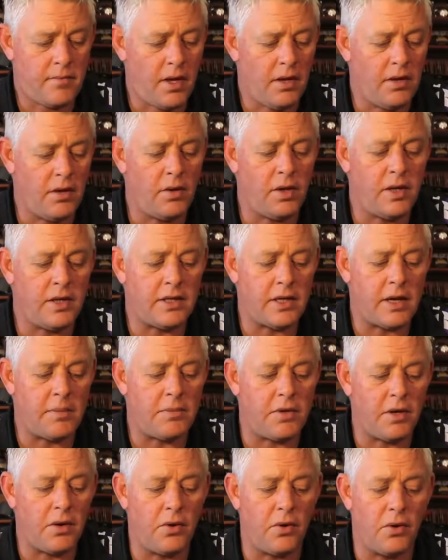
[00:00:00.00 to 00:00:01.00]
you'll
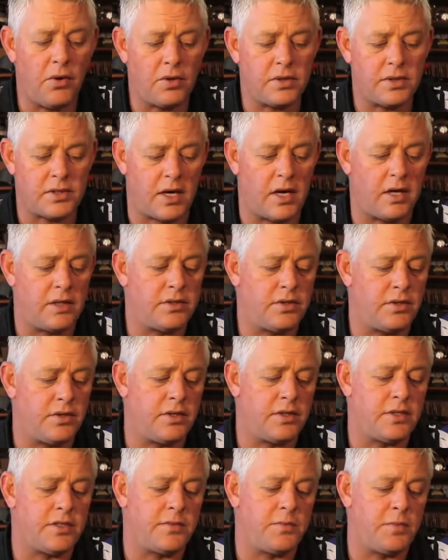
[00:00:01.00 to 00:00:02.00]
adapt your hook size
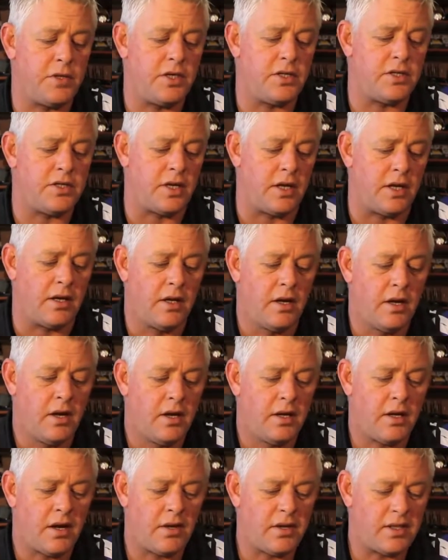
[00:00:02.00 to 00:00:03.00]
to the species.
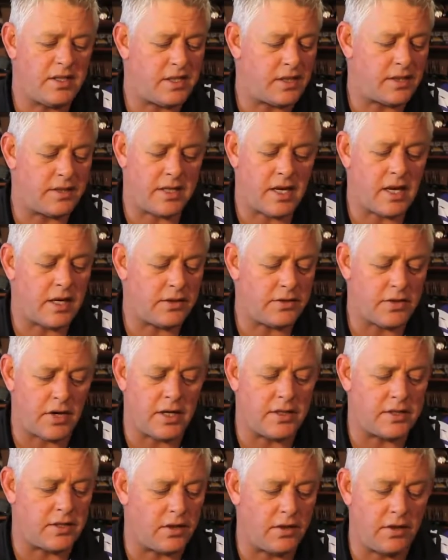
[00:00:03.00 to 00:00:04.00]
Now, this exact
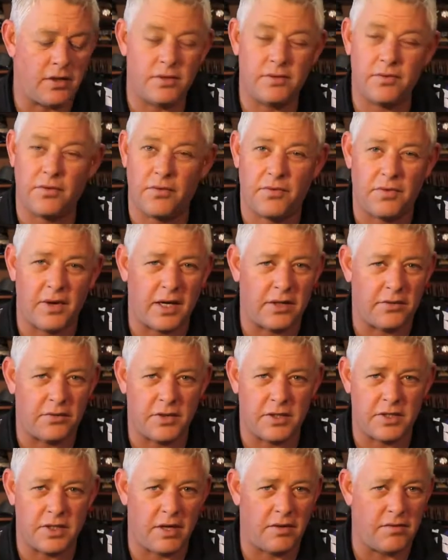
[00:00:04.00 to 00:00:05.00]
trace I'll use for
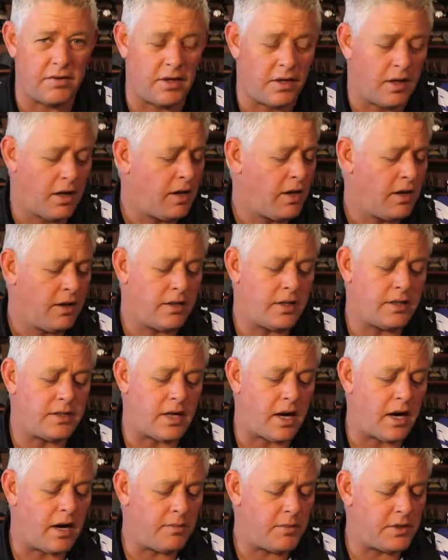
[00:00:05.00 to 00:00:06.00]
flatfish, even the
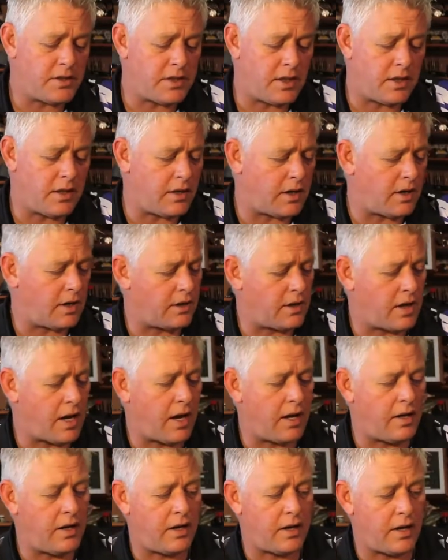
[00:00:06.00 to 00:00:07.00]
diamonds and the
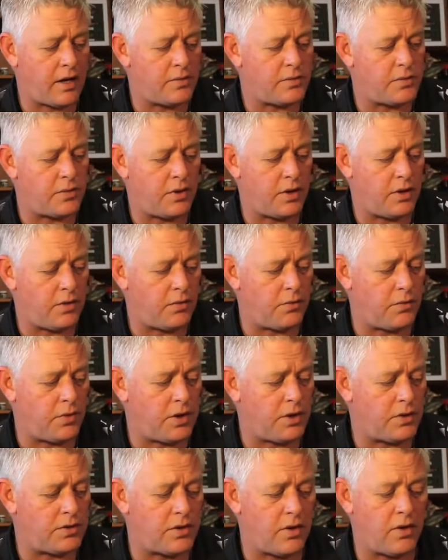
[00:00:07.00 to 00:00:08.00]
honeycombs. When
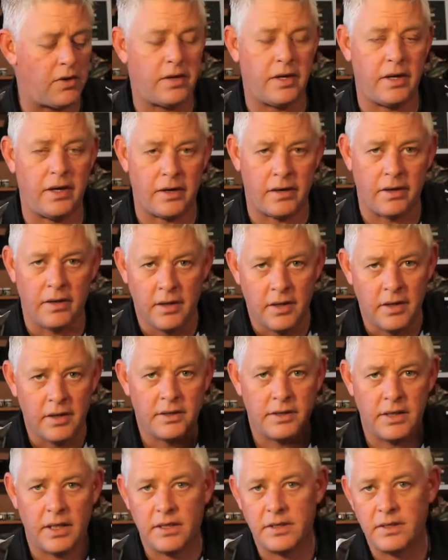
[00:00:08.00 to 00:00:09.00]
you're targeting
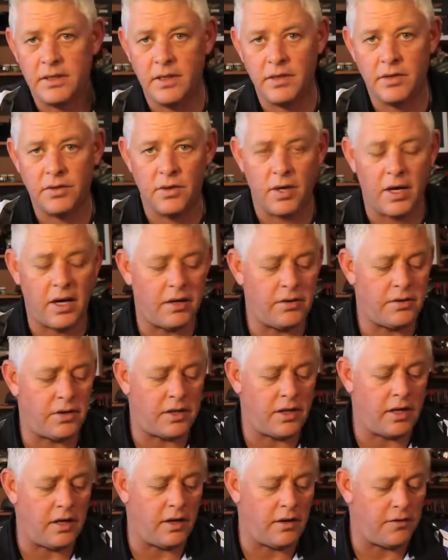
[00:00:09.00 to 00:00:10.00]
60 to
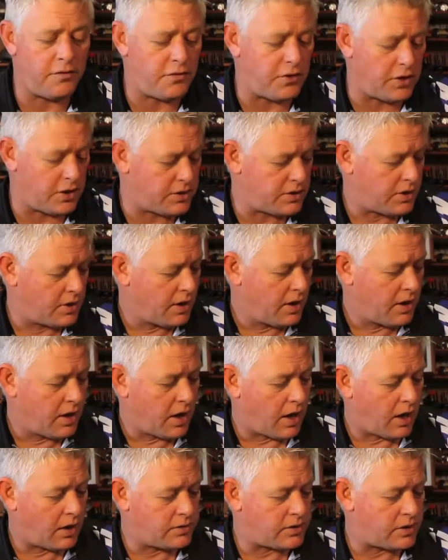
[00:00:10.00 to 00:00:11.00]
100 kilo fish,
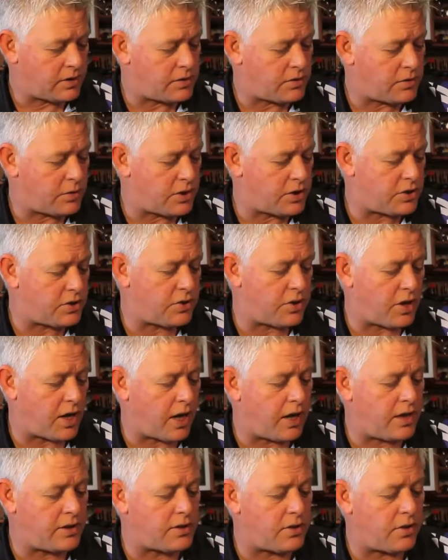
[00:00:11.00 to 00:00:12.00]
I'll just switch to
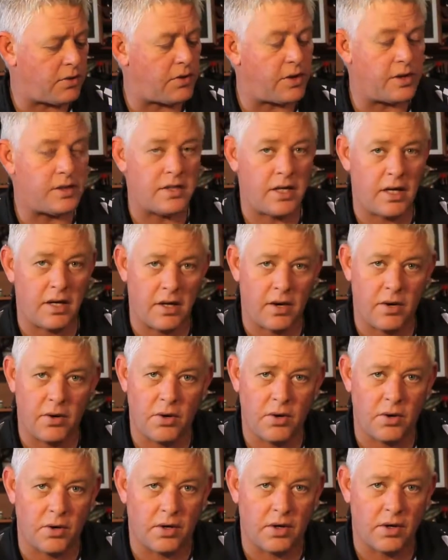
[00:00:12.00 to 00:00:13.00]
an 8.0 or a 10.0
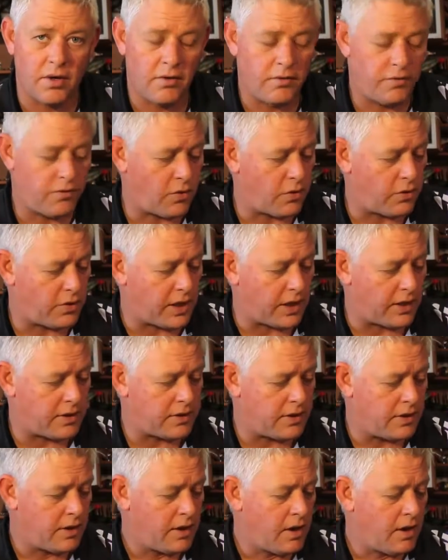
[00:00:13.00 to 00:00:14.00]
hook for that.
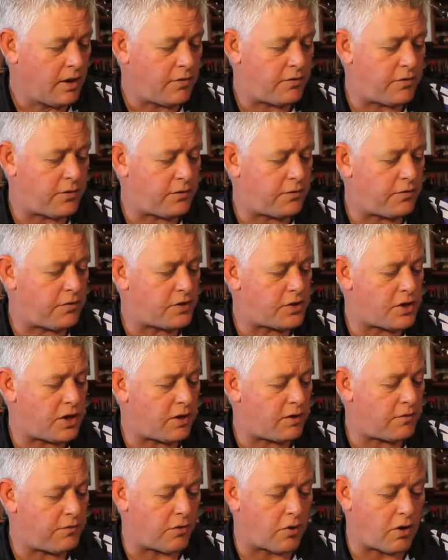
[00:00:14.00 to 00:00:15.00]
If you're
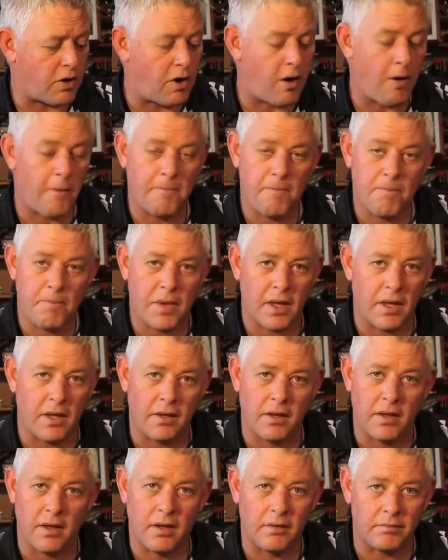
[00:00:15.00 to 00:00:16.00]
fishing for cob
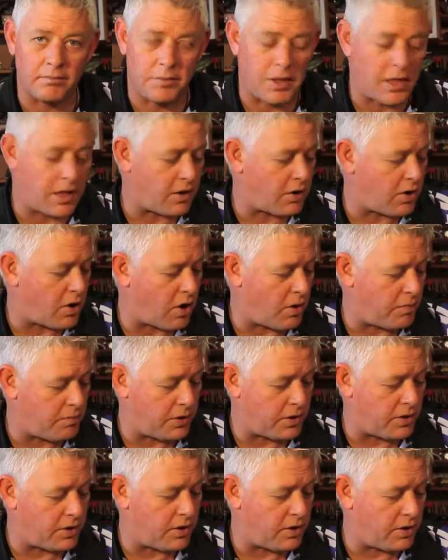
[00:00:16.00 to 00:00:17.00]
and bigger
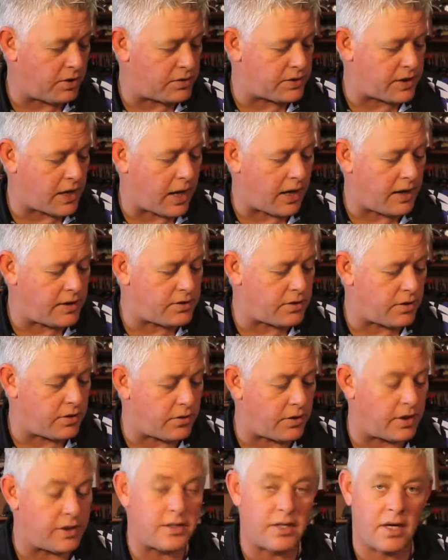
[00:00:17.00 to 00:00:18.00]
cob, you're going to use an 8.0
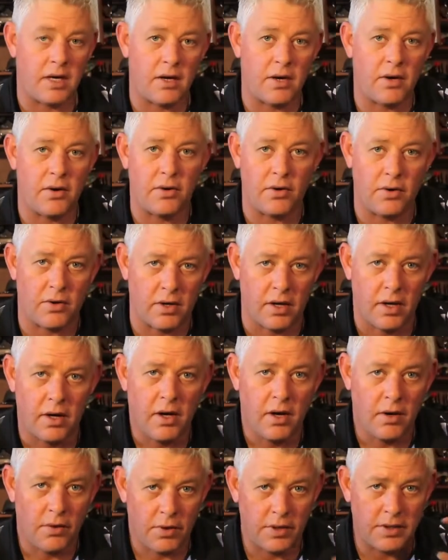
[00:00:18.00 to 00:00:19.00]
or a 10.0 hook
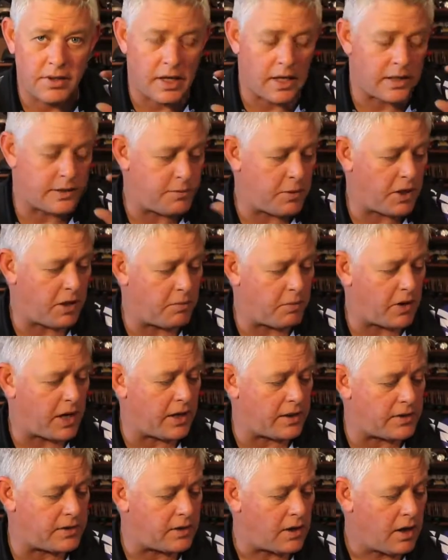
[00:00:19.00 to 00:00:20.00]
with nice big
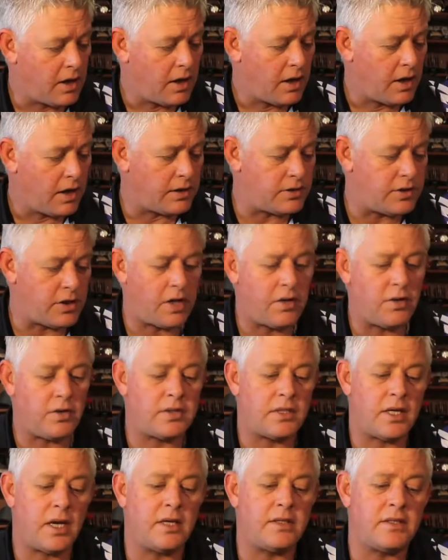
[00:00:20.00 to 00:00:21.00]
baits. In general
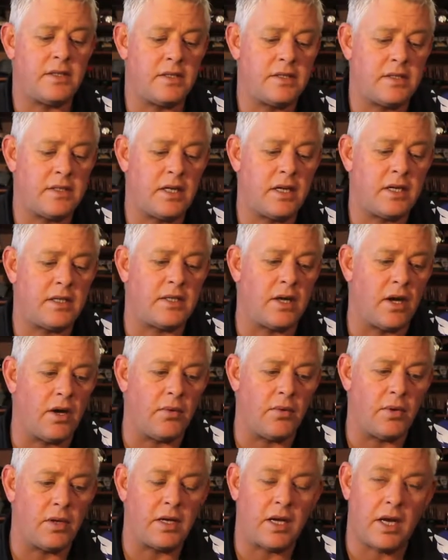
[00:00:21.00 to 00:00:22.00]
size, the
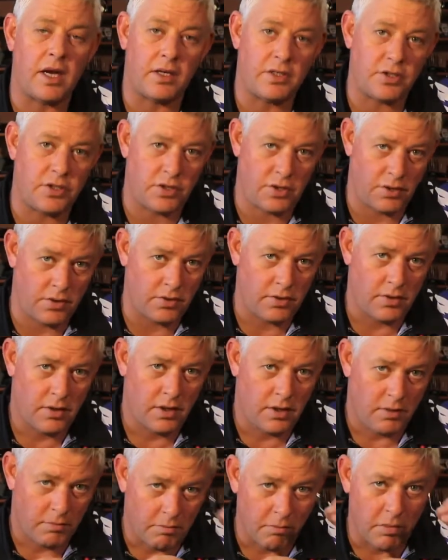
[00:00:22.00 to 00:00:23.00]
6.0 will catch you
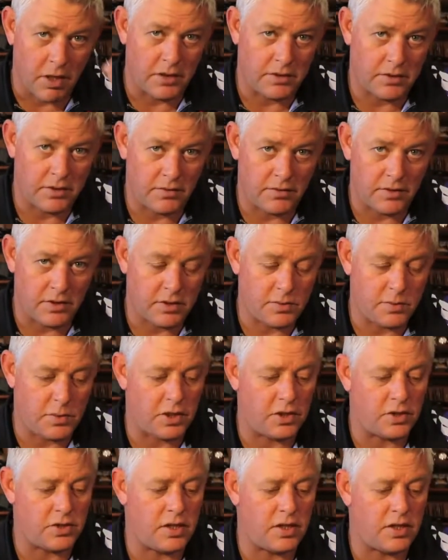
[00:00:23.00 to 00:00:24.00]
most of the
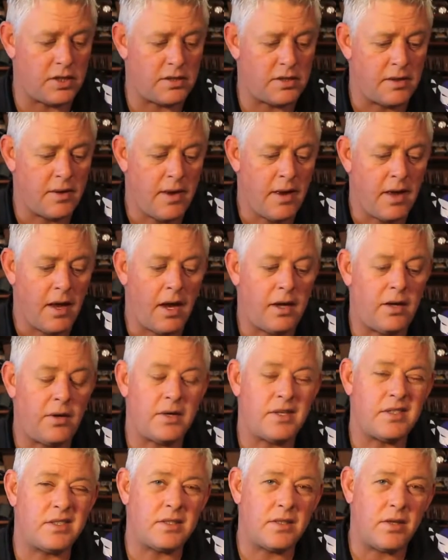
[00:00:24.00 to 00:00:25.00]
species, and you
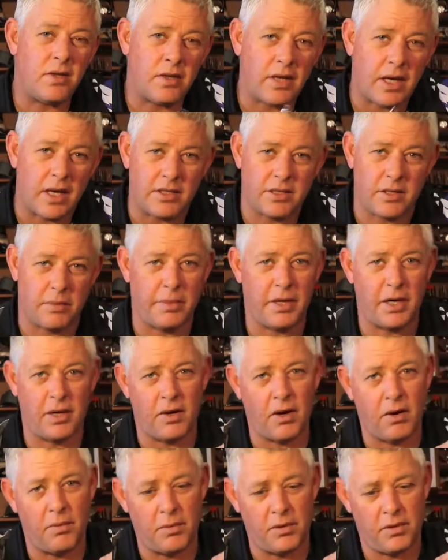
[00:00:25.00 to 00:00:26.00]
can still catch a big
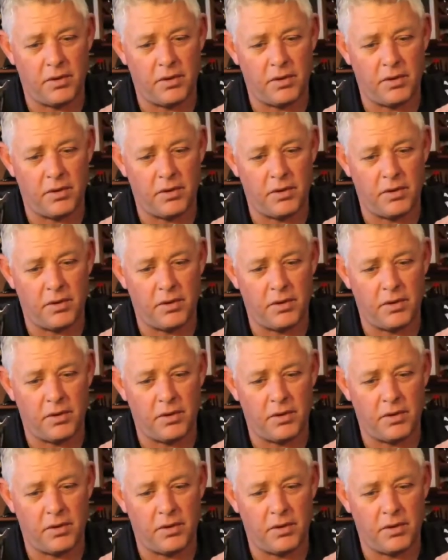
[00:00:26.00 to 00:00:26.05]
cob